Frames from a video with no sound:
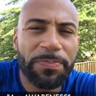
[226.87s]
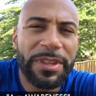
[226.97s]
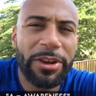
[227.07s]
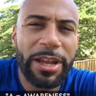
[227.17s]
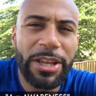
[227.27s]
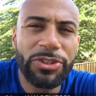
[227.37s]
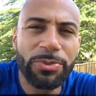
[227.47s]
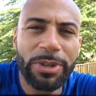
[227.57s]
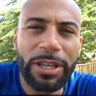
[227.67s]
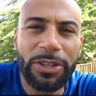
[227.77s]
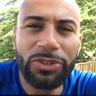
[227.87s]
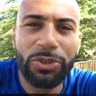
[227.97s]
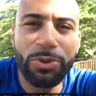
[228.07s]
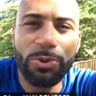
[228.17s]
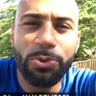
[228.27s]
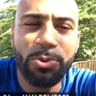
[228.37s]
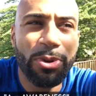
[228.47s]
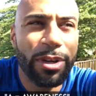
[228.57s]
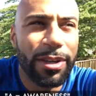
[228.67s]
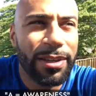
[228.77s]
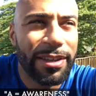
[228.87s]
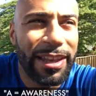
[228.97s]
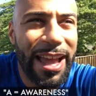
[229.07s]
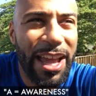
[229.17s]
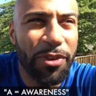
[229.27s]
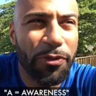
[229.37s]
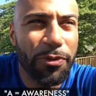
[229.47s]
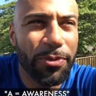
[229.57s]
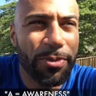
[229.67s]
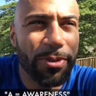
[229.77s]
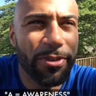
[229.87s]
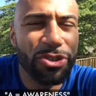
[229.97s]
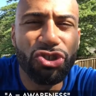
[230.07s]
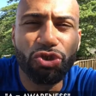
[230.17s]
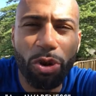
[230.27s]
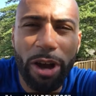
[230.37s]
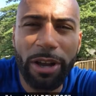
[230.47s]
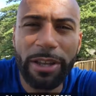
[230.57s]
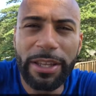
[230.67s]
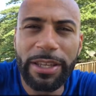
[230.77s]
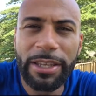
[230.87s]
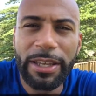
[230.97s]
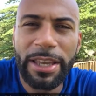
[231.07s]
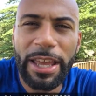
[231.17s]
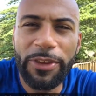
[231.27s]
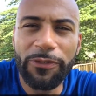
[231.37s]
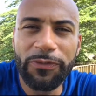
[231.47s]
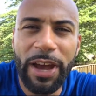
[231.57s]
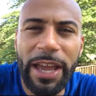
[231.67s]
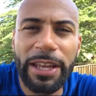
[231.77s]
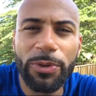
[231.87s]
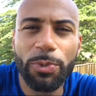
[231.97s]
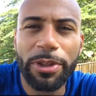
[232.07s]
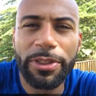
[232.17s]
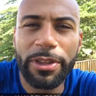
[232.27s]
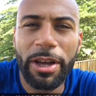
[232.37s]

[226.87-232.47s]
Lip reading: they're entering into life struggling and fighting with